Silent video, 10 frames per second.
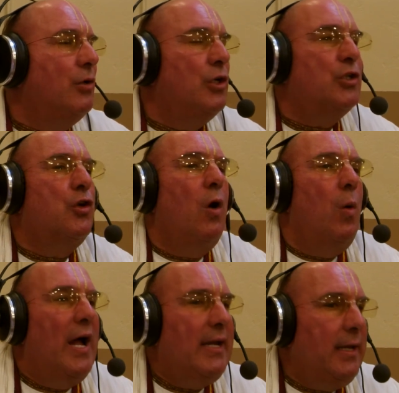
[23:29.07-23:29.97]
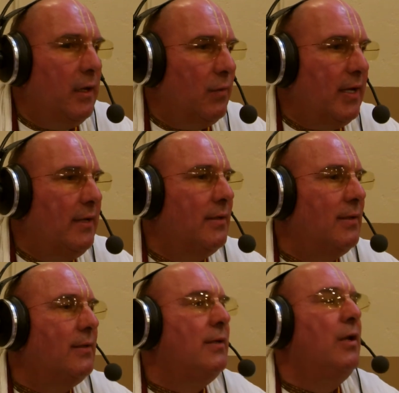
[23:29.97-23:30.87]
Just go on hearing,
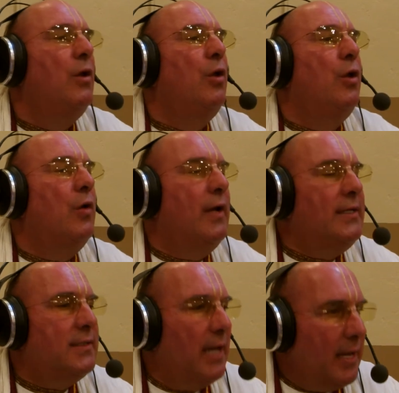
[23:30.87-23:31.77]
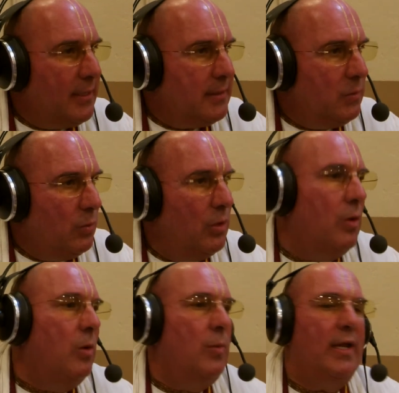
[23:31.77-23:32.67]
your anxiety will go
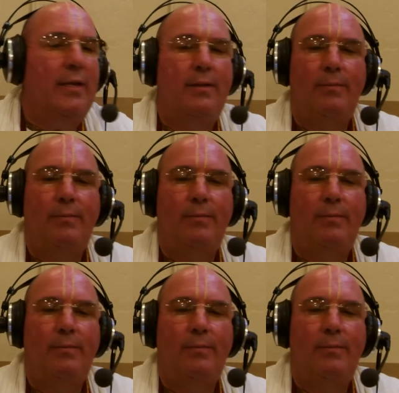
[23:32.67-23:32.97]
away.